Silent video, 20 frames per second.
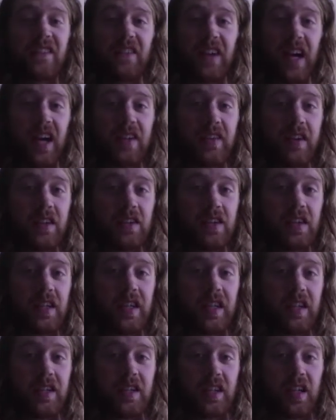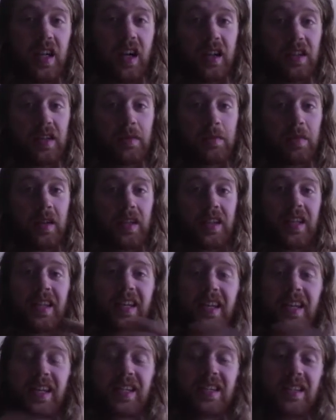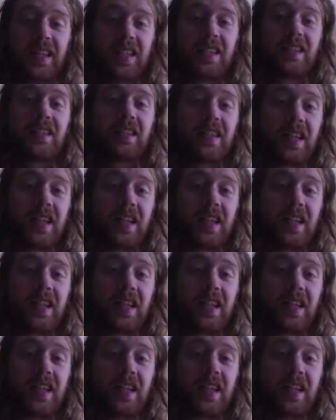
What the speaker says: 500 years to contemplate the next sentence